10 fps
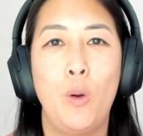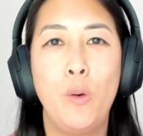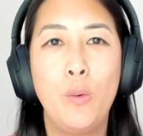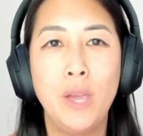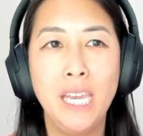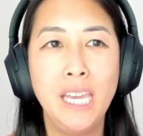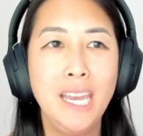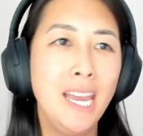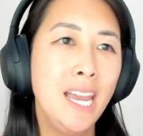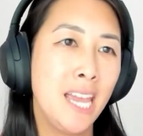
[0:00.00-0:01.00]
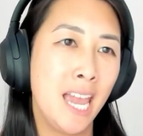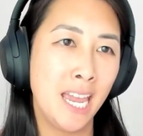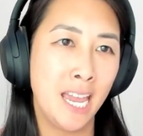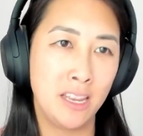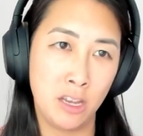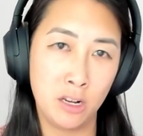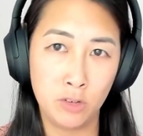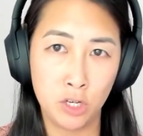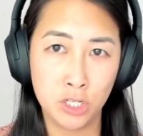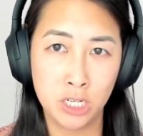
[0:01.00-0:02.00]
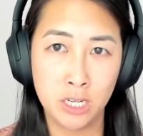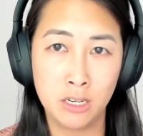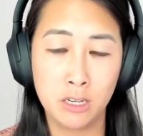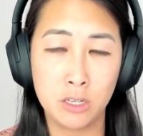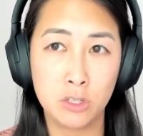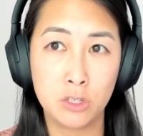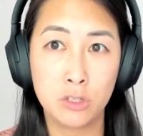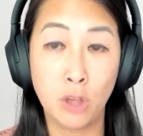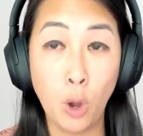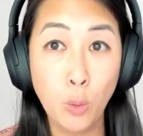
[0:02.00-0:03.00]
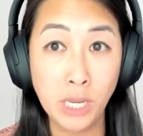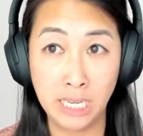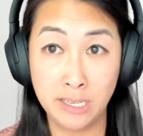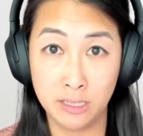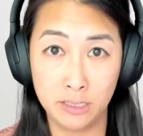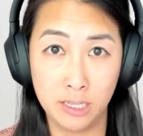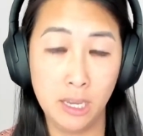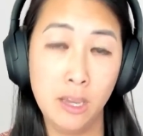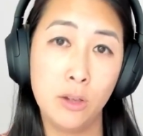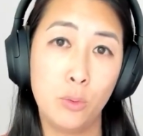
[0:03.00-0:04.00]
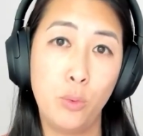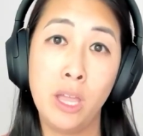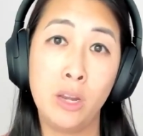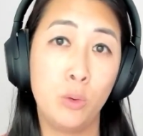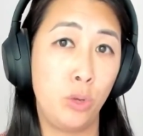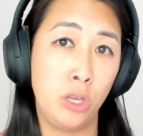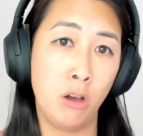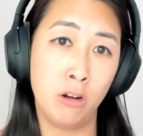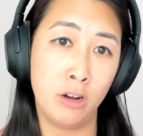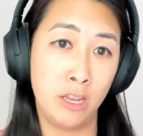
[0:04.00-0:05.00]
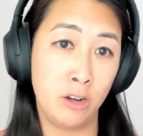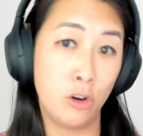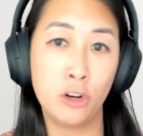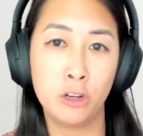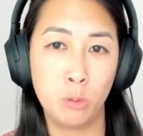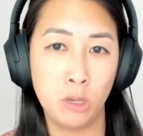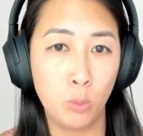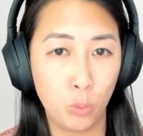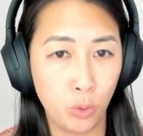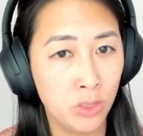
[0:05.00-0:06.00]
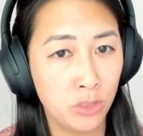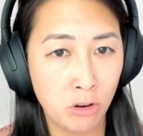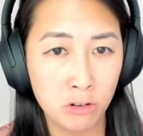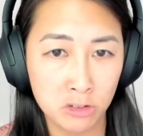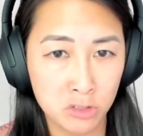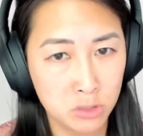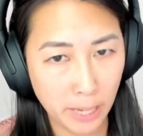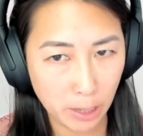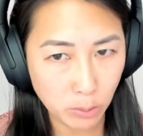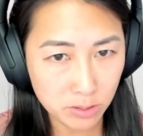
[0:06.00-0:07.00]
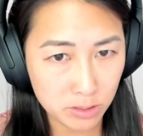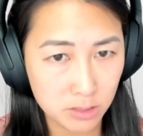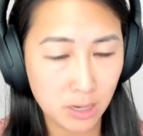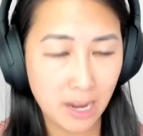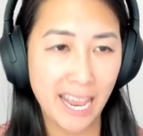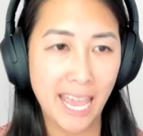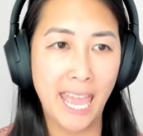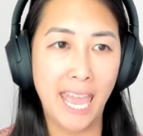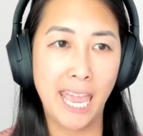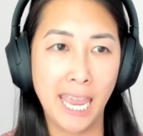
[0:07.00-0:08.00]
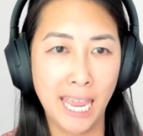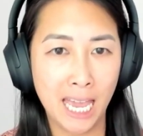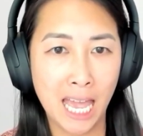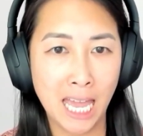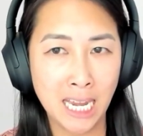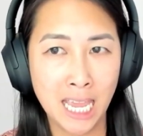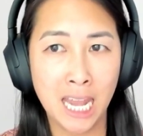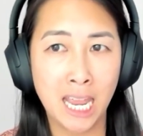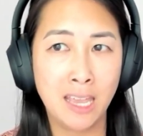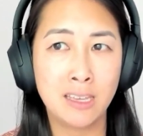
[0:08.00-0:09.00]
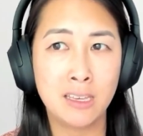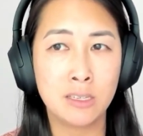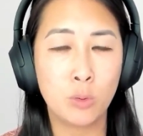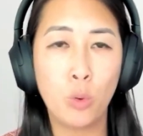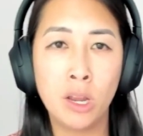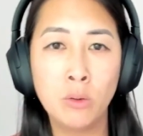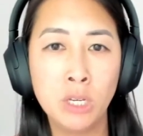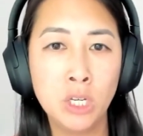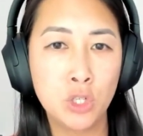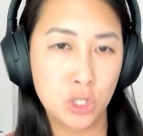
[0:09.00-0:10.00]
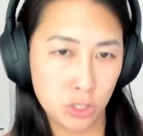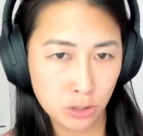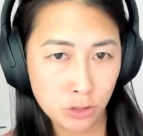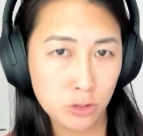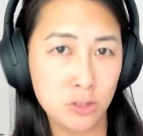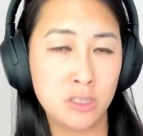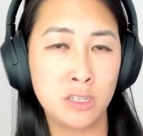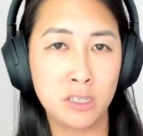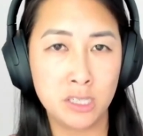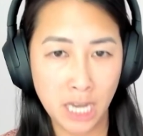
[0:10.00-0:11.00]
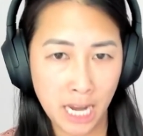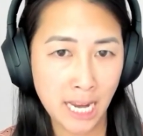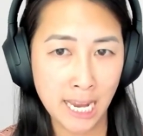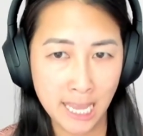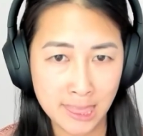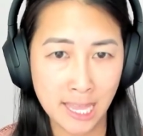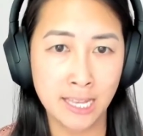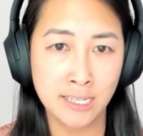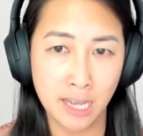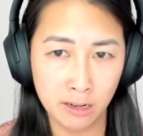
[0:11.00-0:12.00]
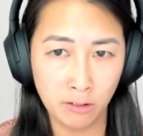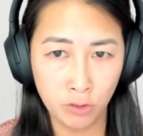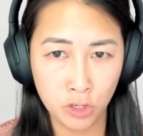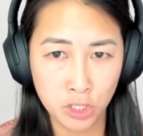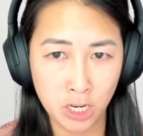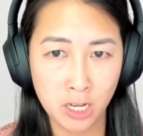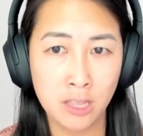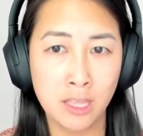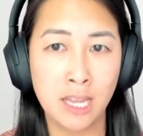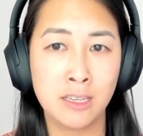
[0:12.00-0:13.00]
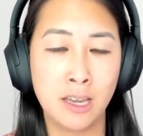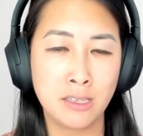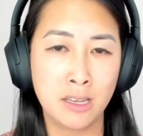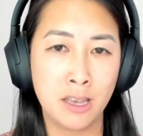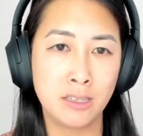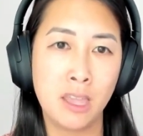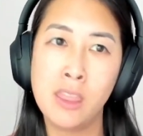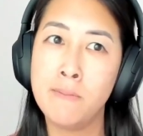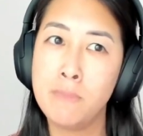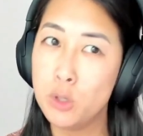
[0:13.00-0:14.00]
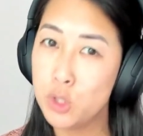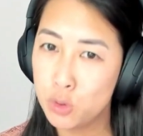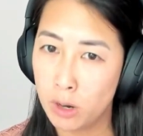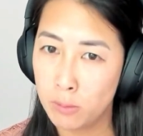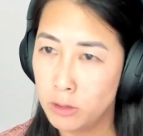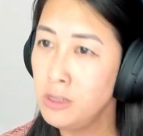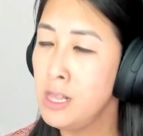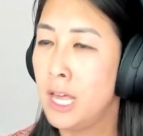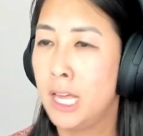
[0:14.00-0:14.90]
We can get tunnel vision so easily when we are in an argument with our spouse. And it is when we choose to stay in that tunnel vision that gets us in the most trouble,